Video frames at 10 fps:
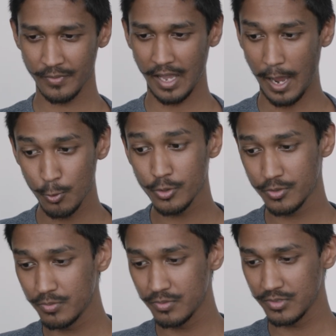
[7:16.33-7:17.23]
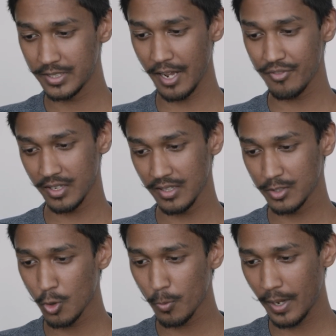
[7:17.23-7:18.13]
I would definitely
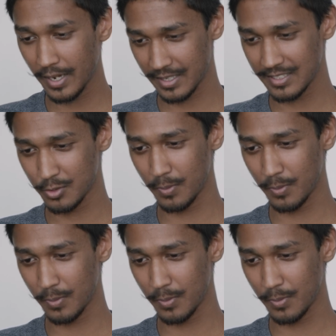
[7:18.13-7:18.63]
go back to